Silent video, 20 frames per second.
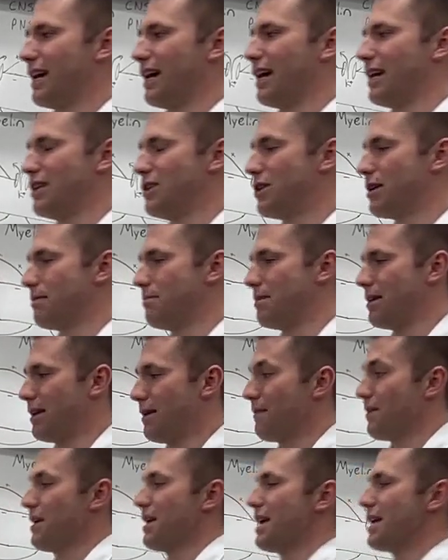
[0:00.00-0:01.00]
you can be.
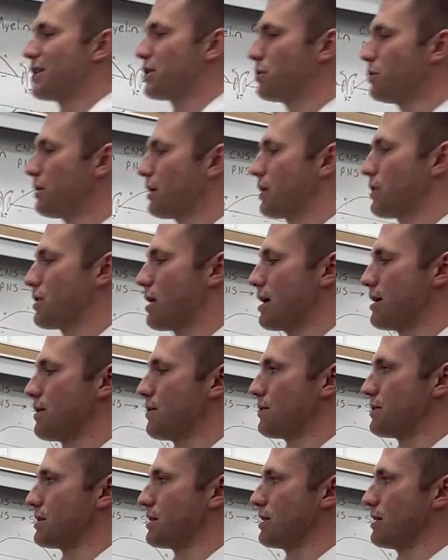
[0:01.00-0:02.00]
It's cool to draw
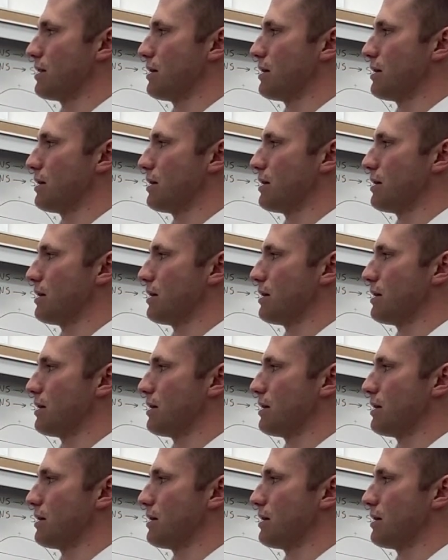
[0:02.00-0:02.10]
those